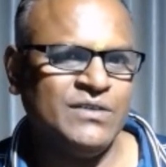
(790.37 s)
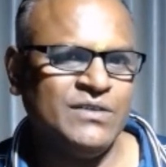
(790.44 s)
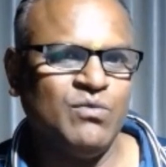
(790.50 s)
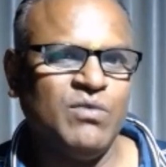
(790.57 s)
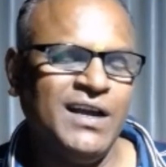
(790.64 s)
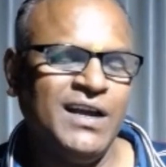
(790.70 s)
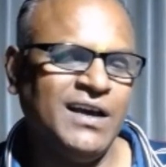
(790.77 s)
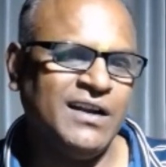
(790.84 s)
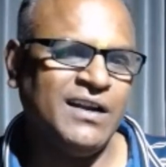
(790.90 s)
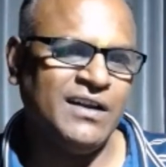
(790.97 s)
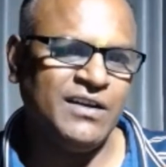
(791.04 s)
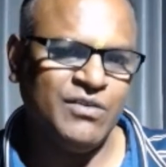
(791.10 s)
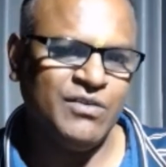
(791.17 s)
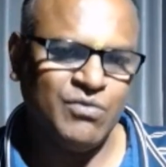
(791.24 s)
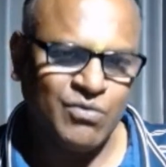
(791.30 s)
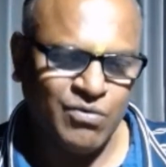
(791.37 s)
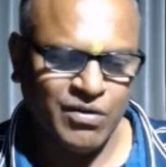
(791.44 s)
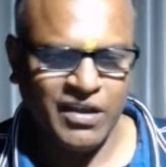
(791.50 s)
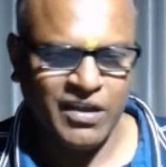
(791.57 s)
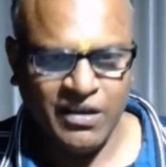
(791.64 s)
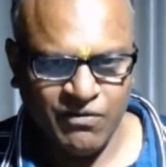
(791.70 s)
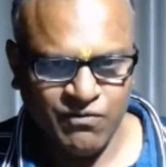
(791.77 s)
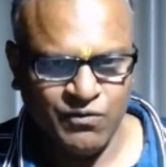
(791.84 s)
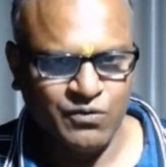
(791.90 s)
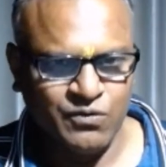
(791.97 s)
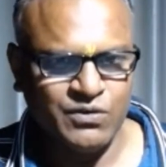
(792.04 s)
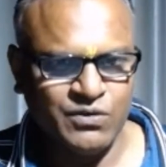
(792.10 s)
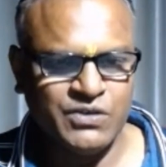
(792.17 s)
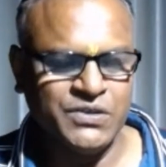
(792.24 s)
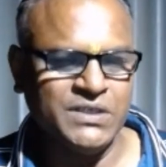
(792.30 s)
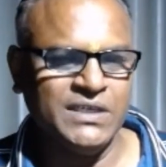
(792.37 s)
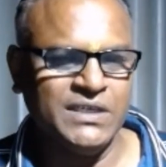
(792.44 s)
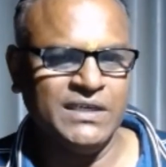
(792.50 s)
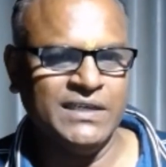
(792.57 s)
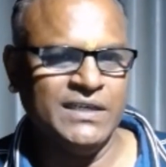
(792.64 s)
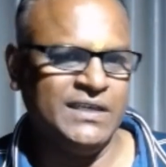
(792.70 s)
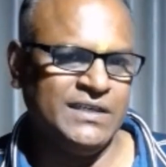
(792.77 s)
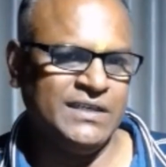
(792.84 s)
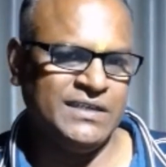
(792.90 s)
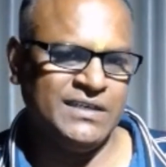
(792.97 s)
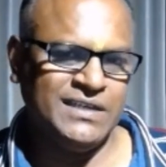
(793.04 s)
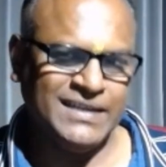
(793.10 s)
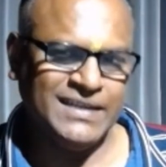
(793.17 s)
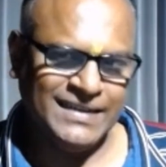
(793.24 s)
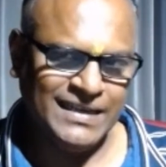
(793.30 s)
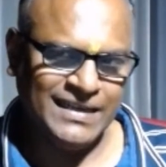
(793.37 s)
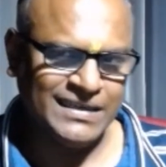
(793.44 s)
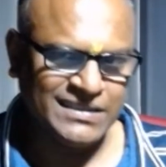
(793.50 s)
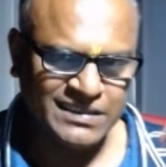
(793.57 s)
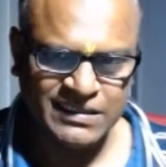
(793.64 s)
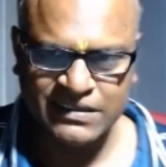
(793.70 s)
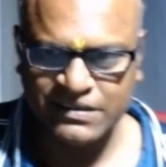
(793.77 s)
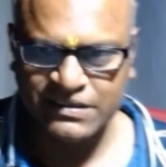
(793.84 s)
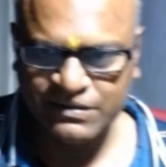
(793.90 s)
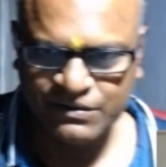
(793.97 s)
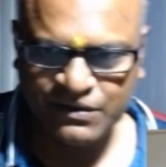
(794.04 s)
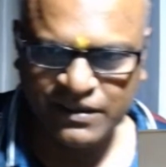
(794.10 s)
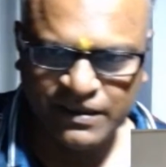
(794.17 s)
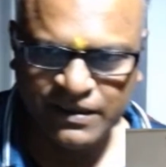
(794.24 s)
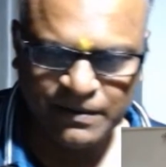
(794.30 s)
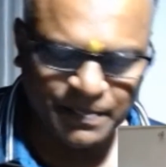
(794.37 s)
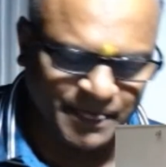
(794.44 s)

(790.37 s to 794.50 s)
why aren't you cooking food today, like this. Okay.